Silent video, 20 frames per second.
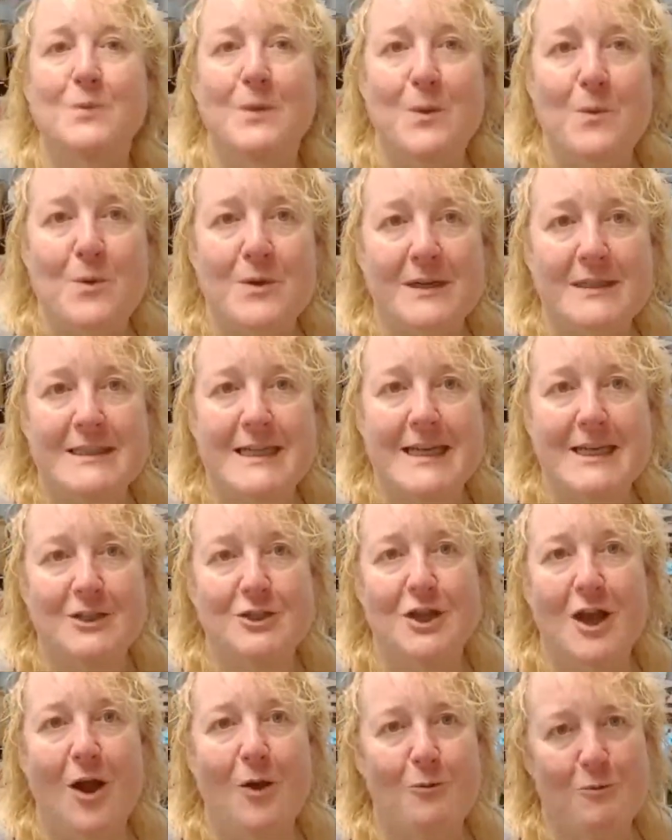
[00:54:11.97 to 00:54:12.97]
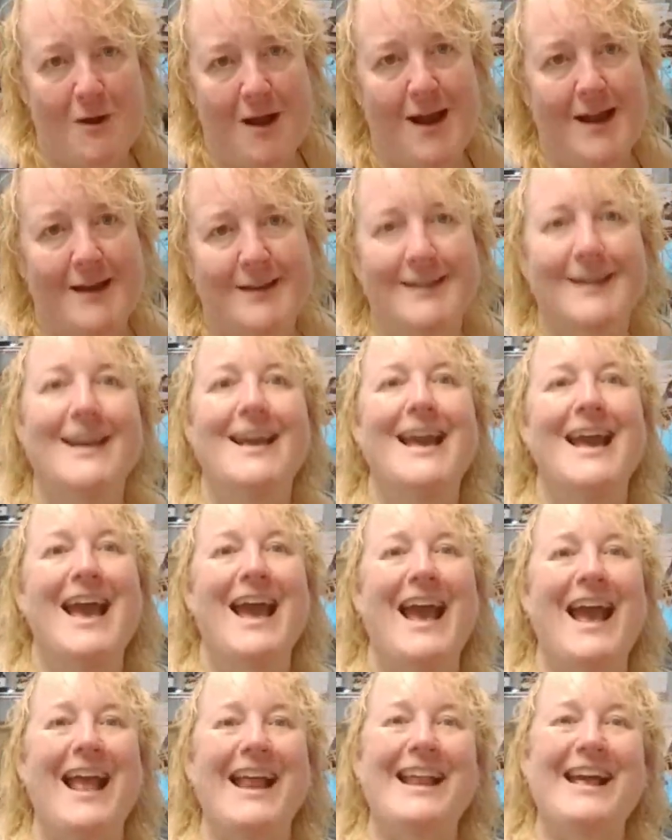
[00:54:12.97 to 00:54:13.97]
we want to teach y'all right.
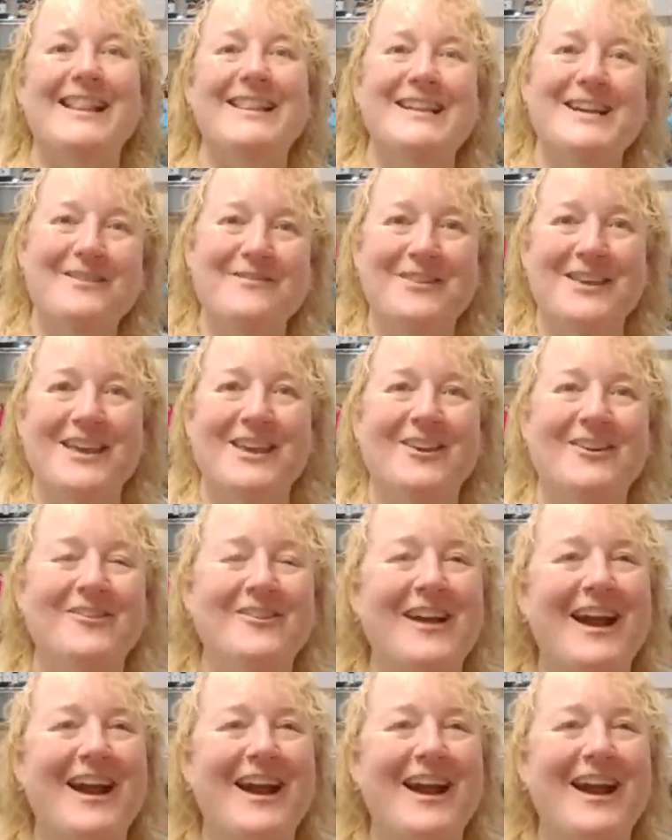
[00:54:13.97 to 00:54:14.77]
And I love you,